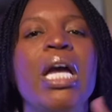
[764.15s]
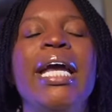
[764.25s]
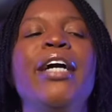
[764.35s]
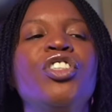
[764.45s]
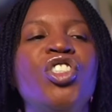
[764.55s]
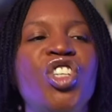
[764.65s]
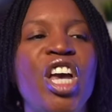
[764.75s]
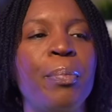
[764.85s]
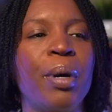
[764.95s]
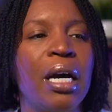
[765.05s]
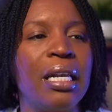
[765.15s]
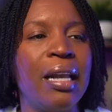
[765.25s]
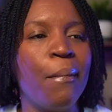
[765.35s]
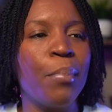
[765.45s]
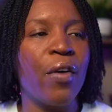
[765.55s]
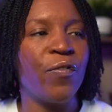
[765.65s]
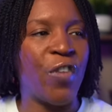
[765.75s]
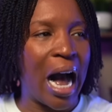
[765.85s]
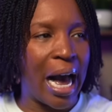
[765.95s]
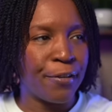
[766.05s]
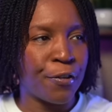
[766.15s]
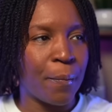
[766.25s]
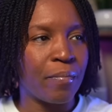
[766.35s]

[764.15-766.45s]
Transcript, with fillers: Here's tip number five.